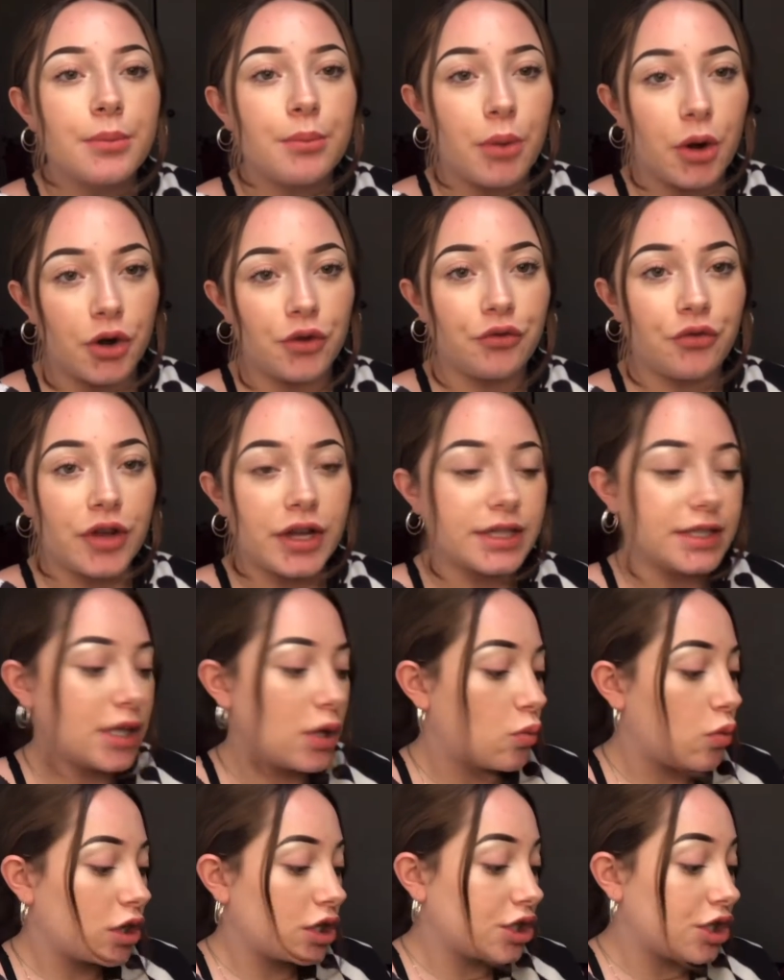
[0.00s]
perfect
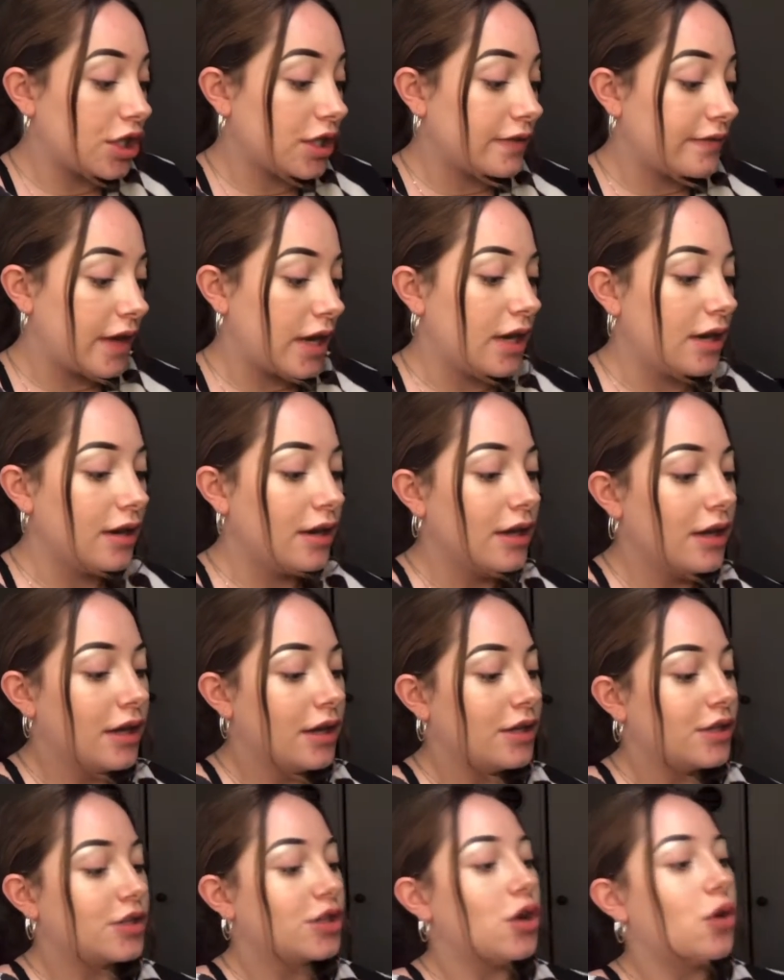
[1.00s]
it worked just fine
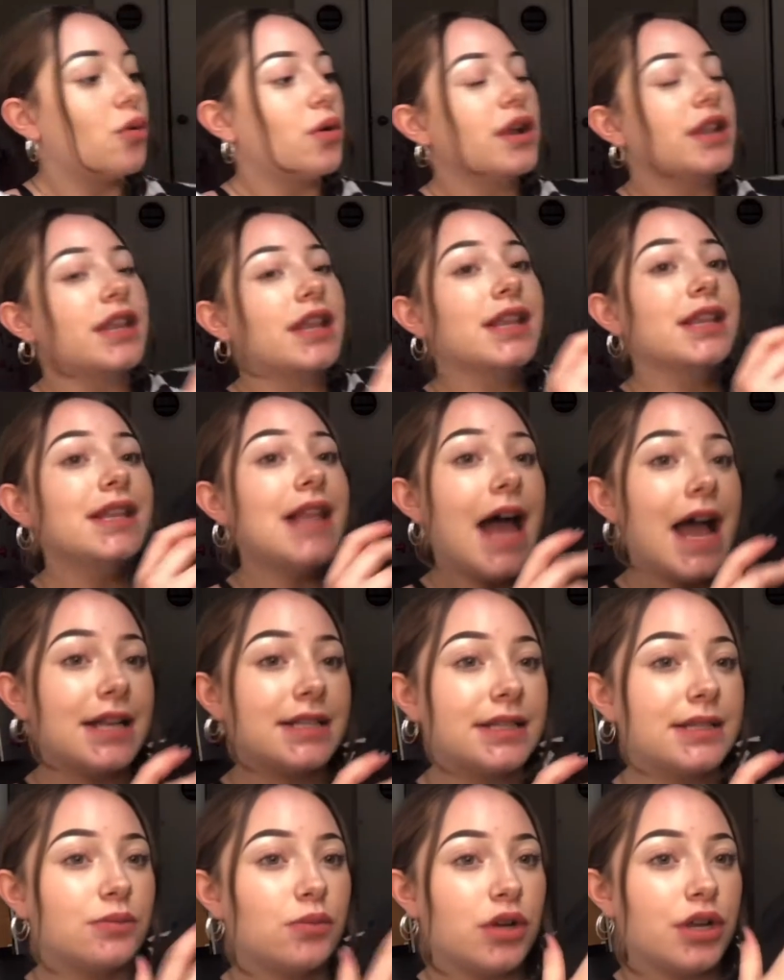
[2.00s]
so the
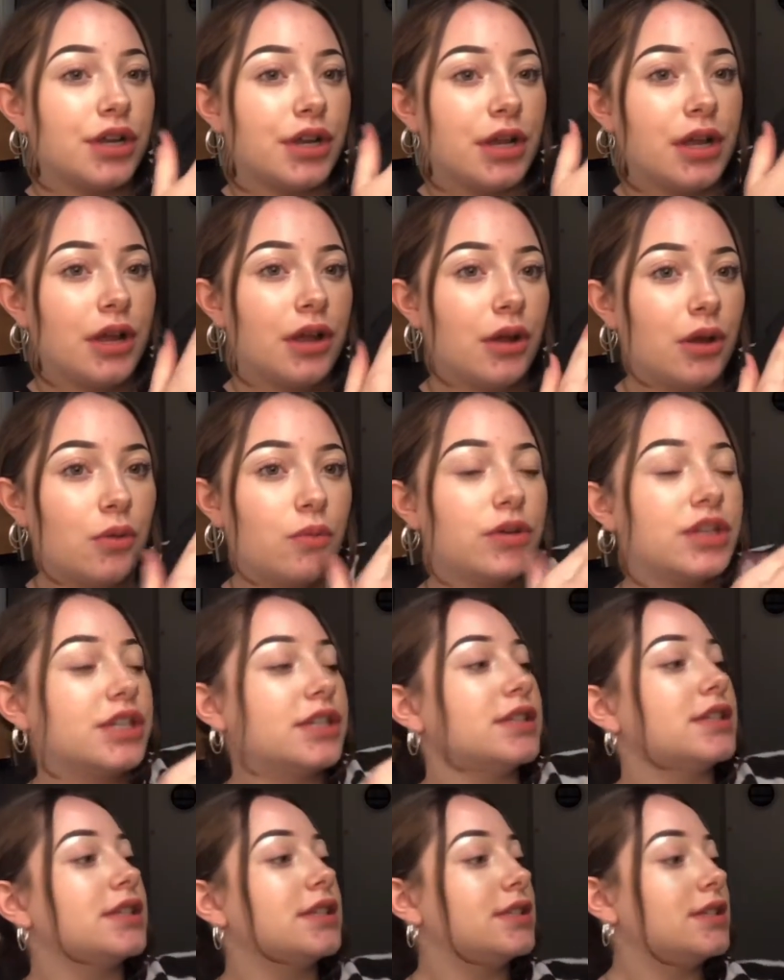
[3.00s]
last one which
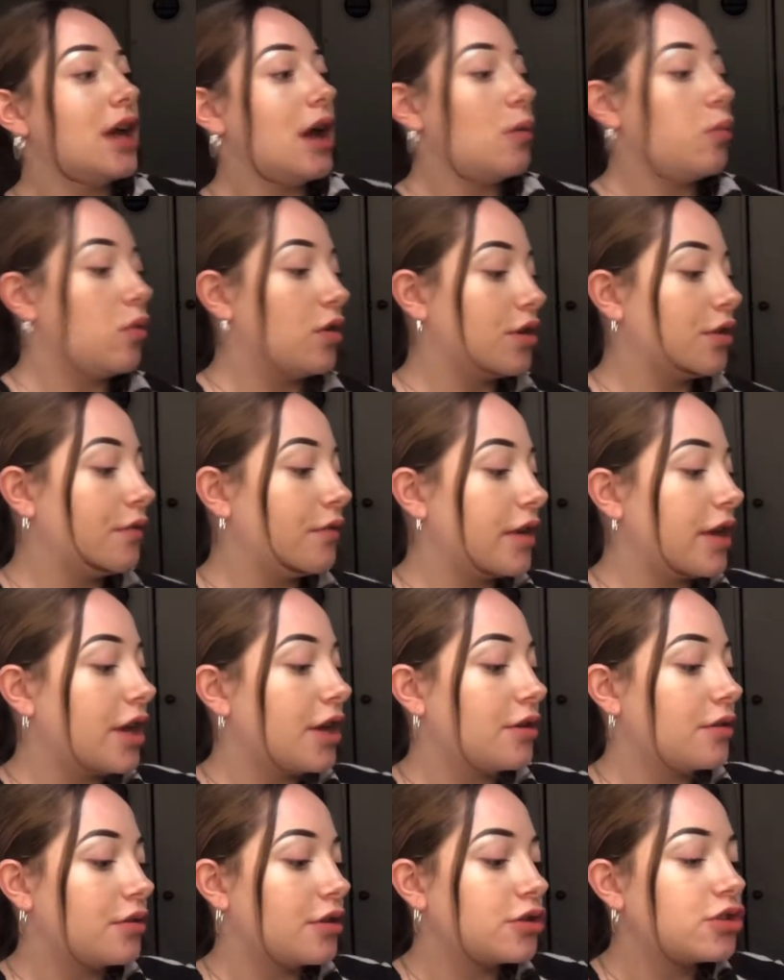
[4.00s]
is the top one over
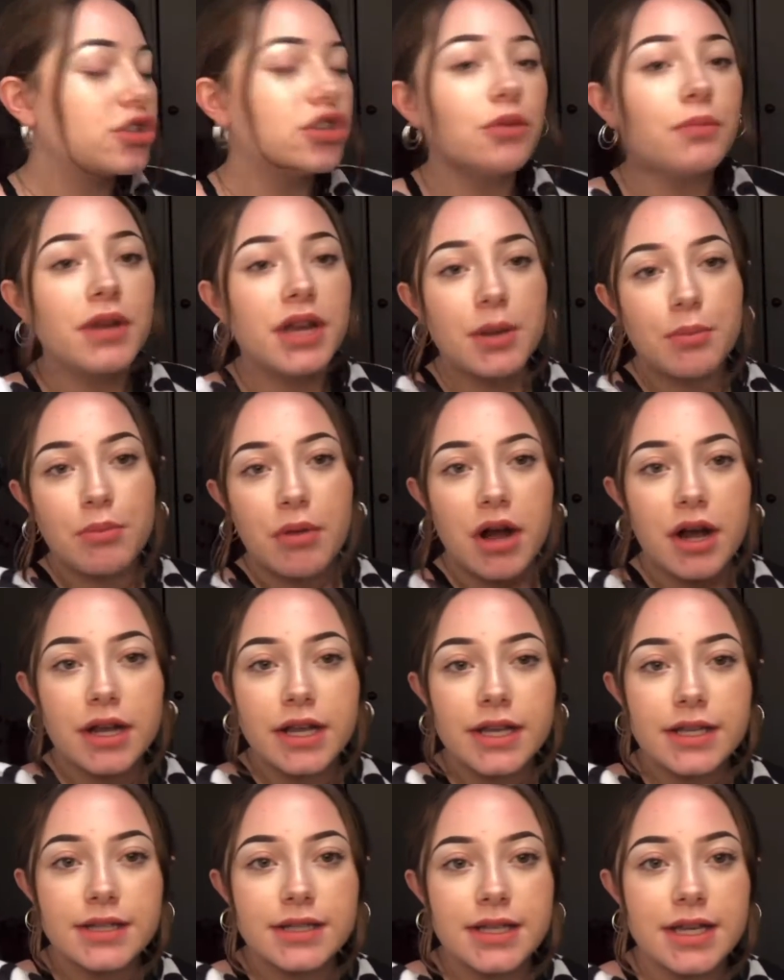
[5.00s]
here there's so many
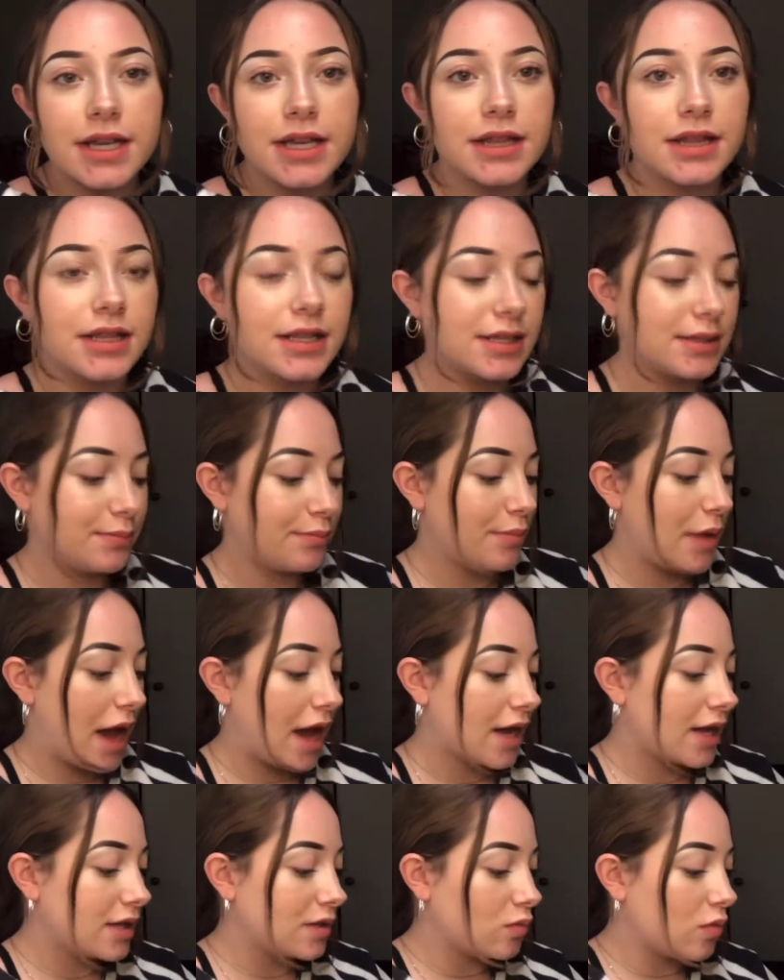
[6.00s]
pockets in this
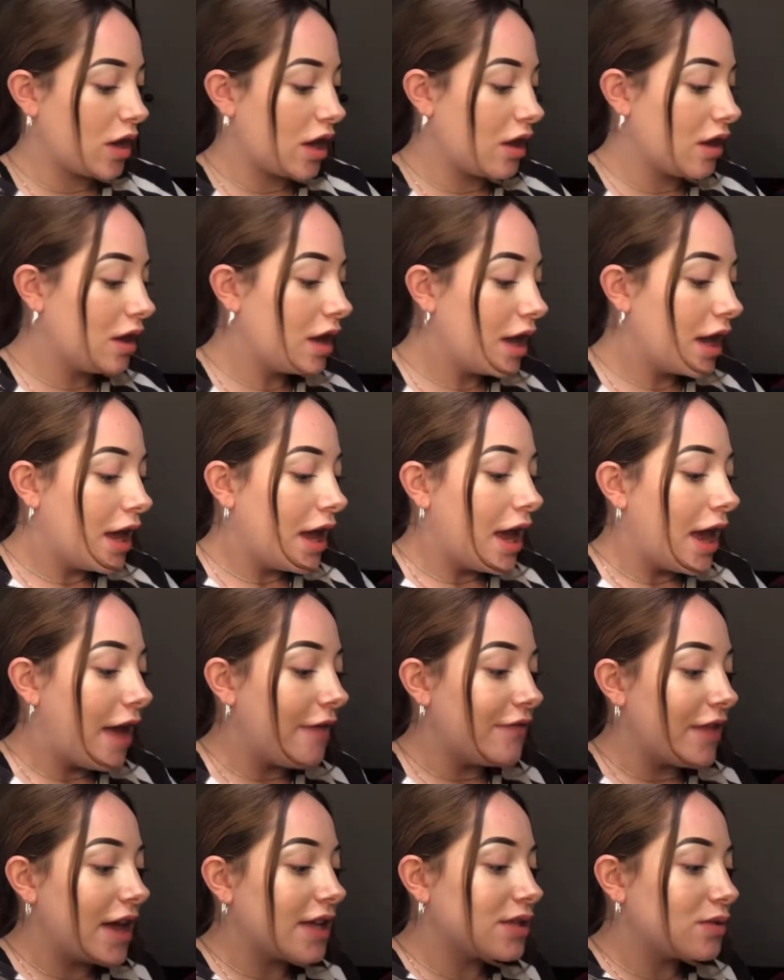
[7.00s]
bag as well
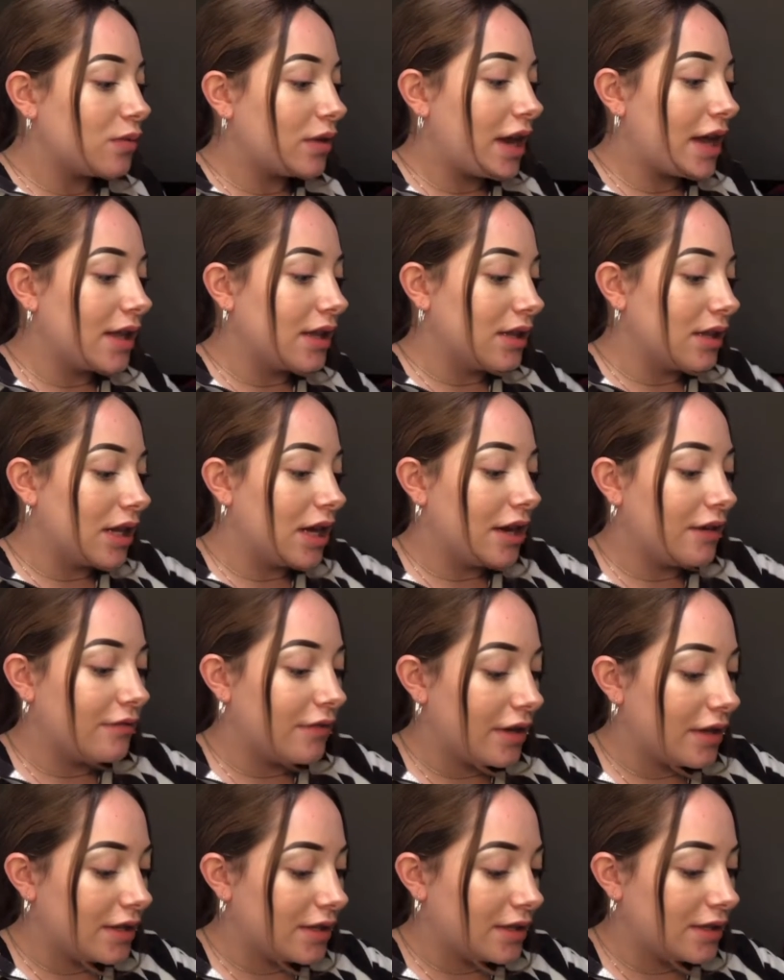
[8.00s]
and that's what i love
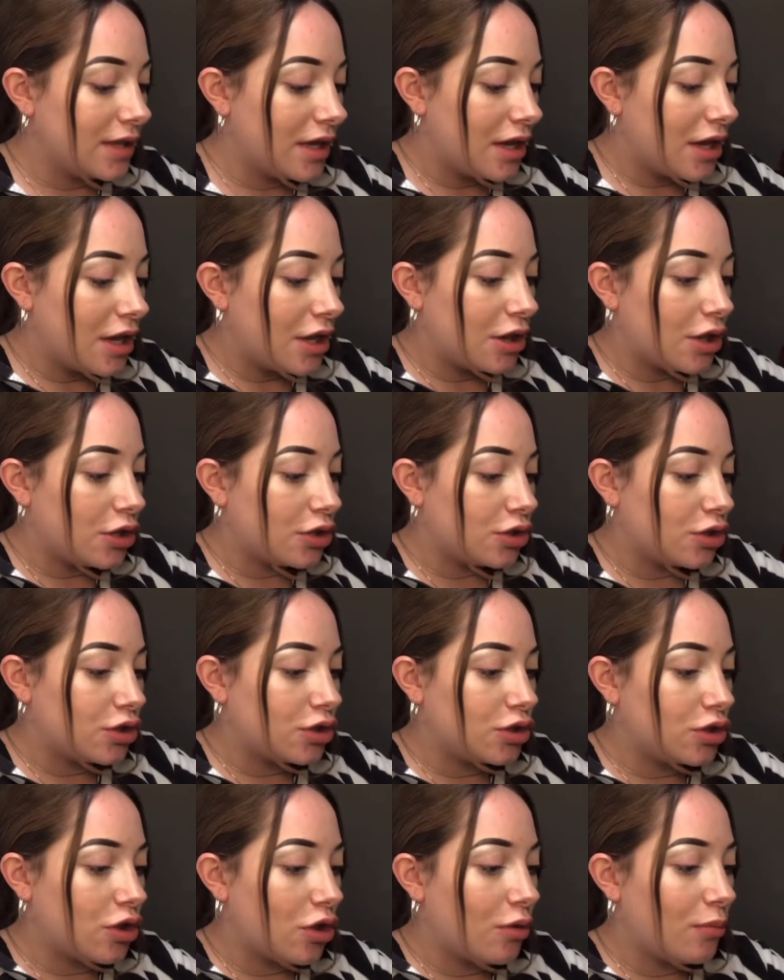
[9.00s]
is there's
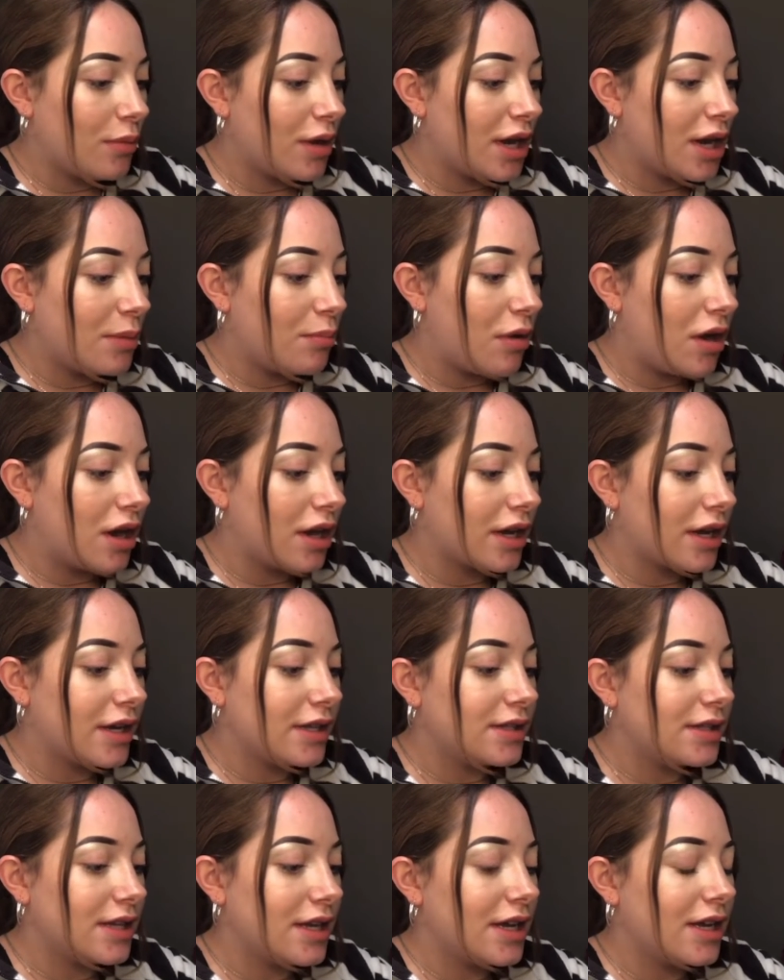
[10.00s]
so many
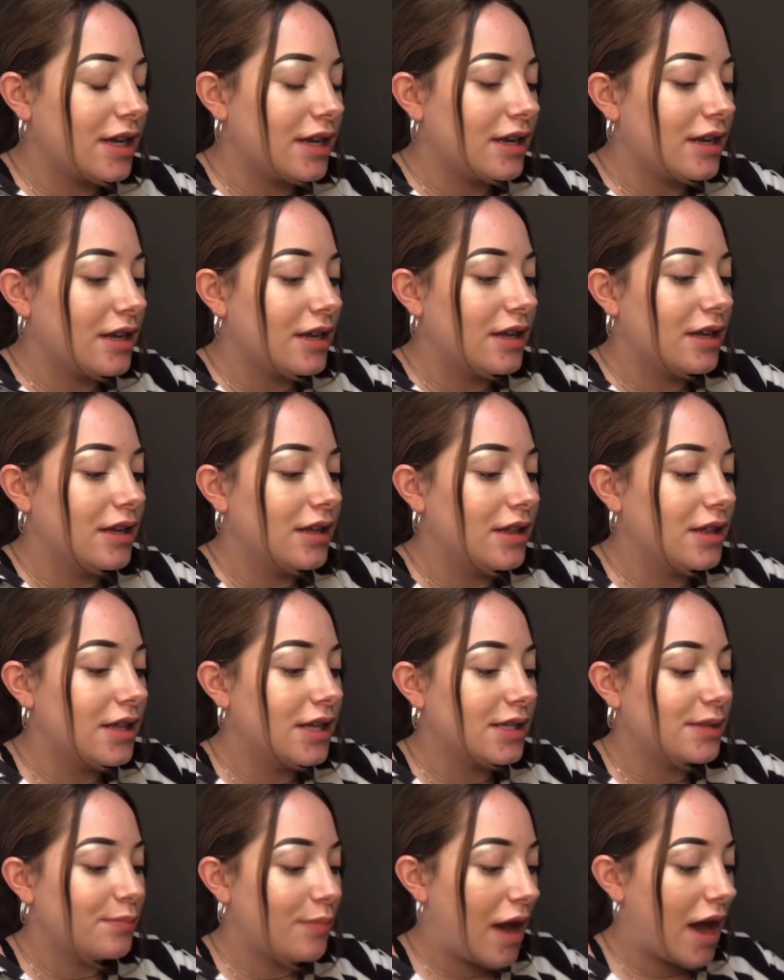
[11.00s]
pockets in
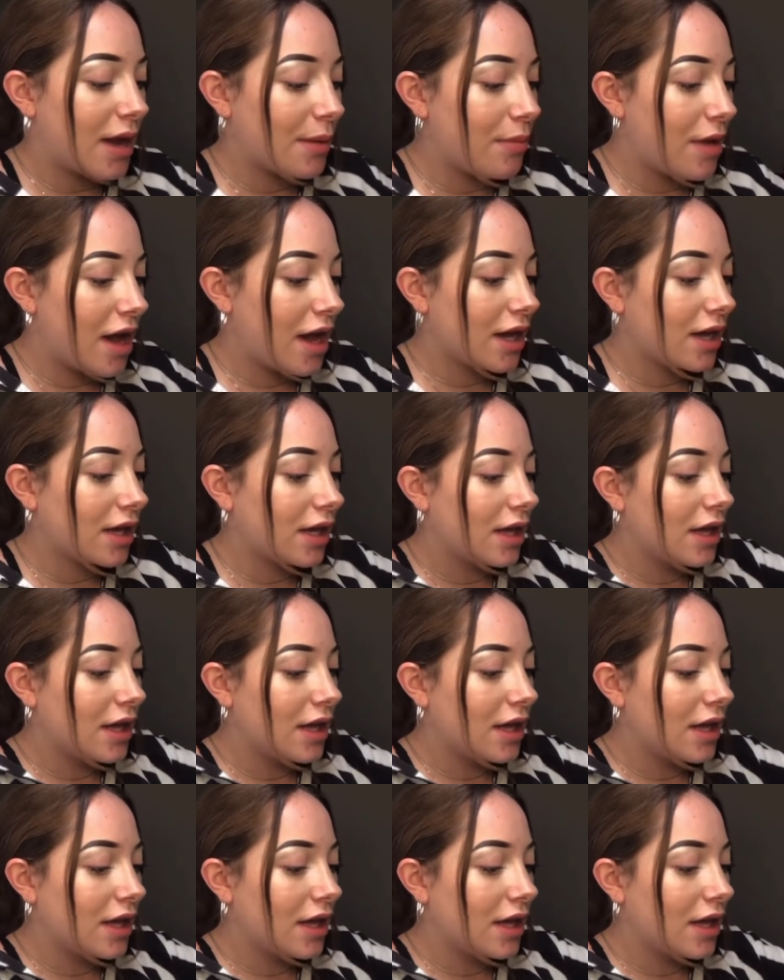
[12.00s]
this backpack